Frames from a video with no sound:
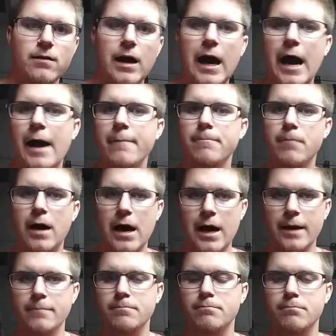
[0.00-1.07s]
I,
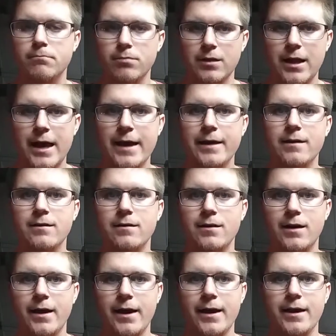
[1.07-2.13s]
I like
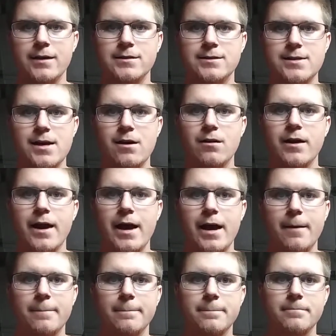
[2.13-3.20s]
a tail
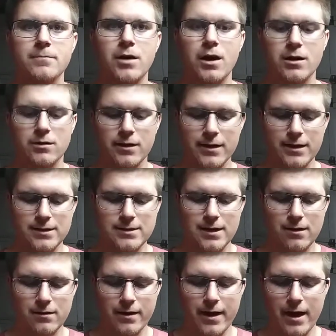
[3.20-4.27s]
cap, a clicky
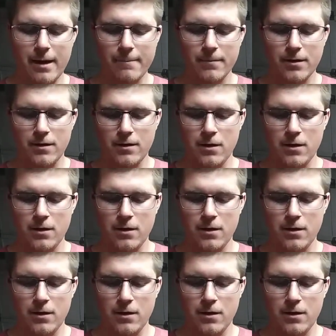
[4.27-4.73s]
tail cap.